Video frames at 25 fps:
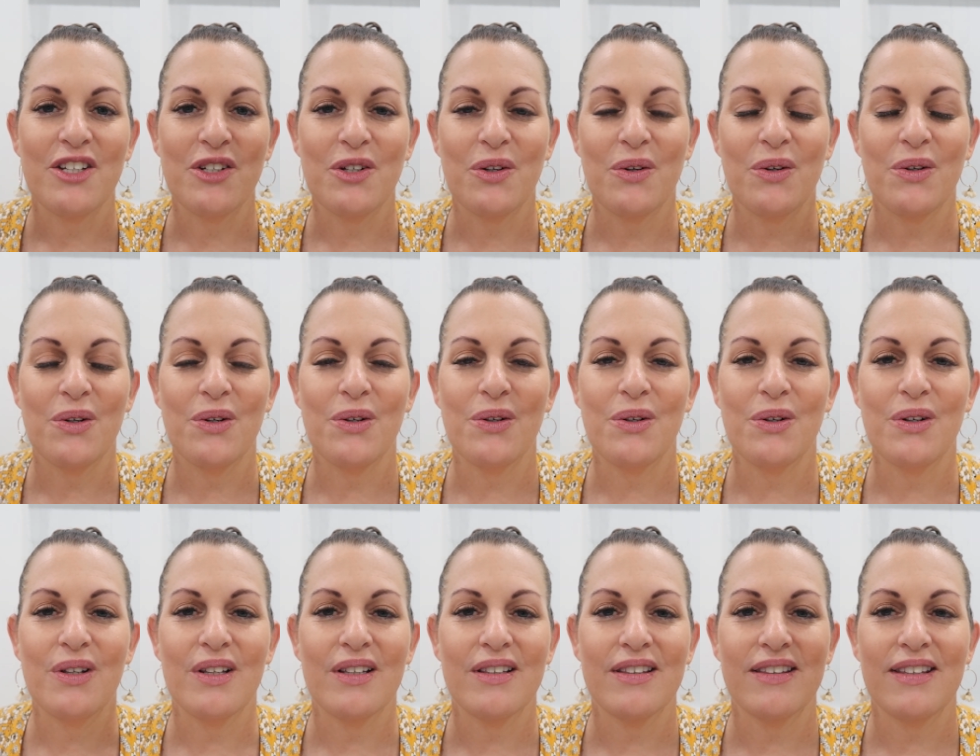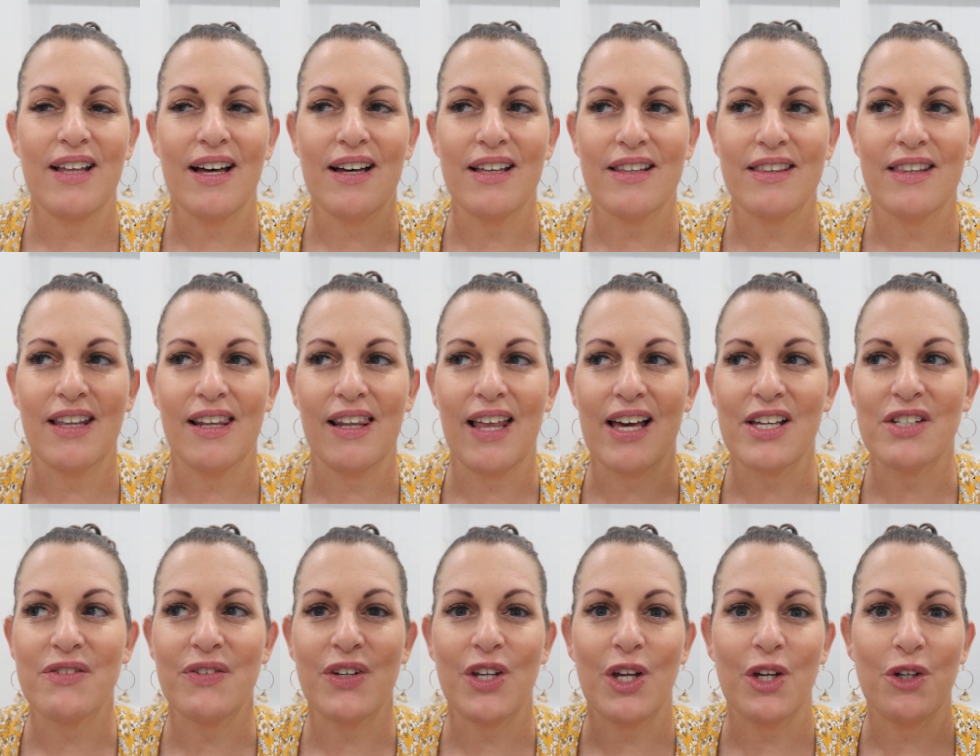Your the
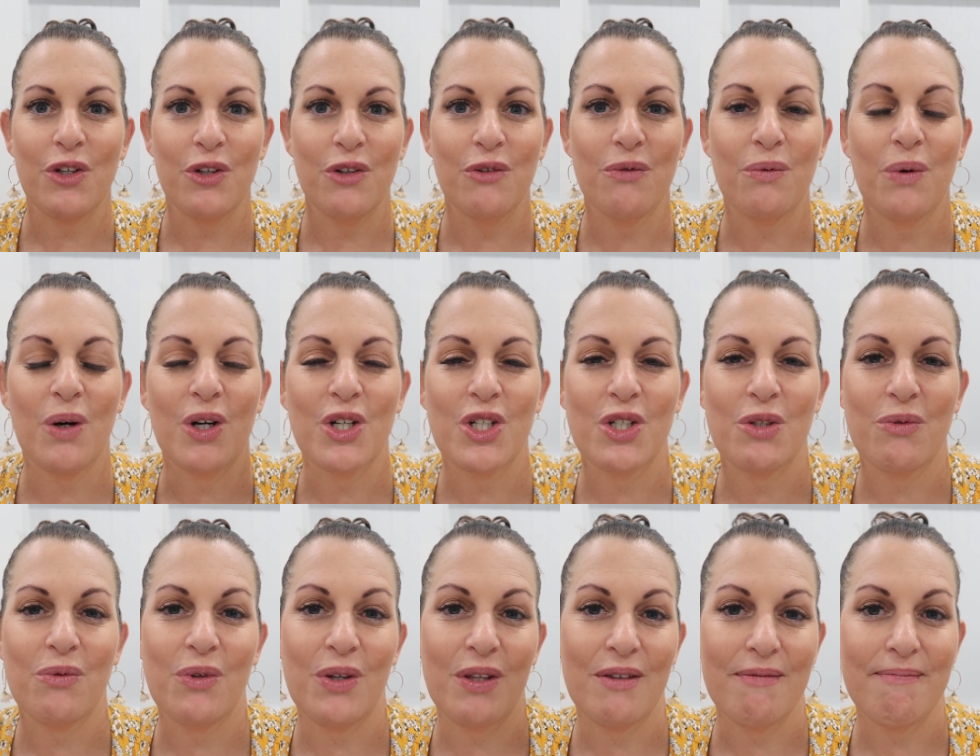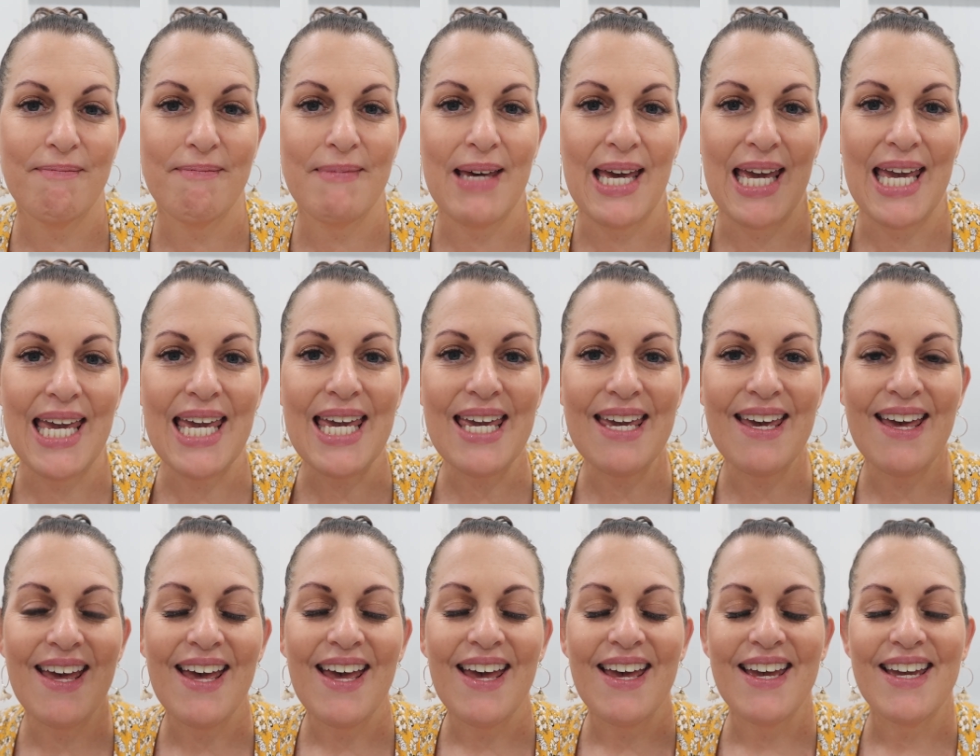last video you've watched with
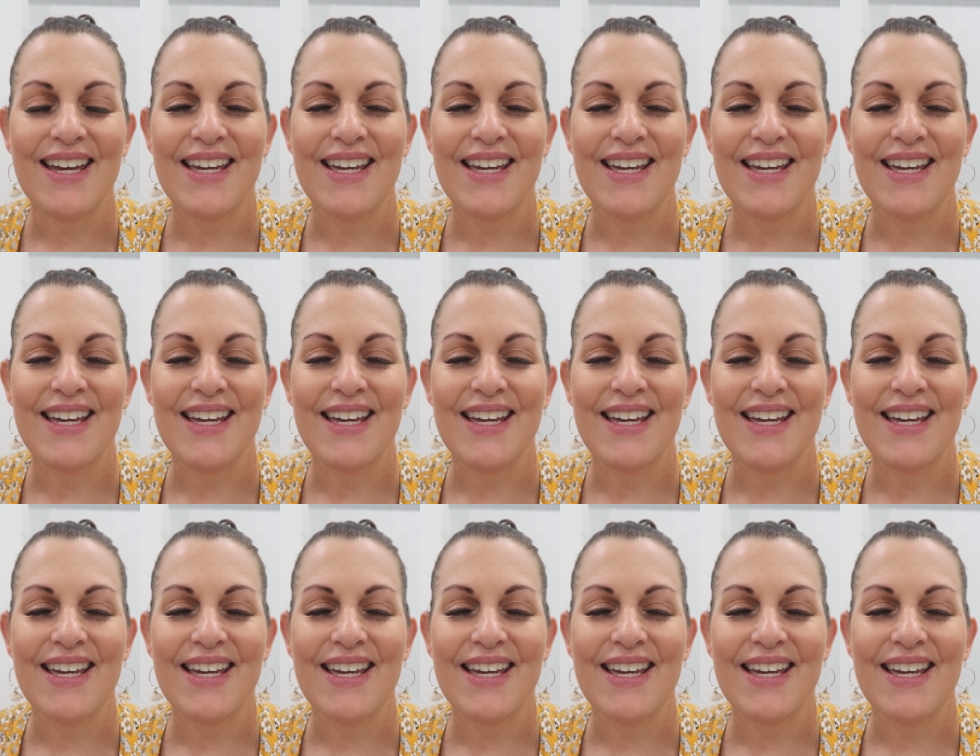me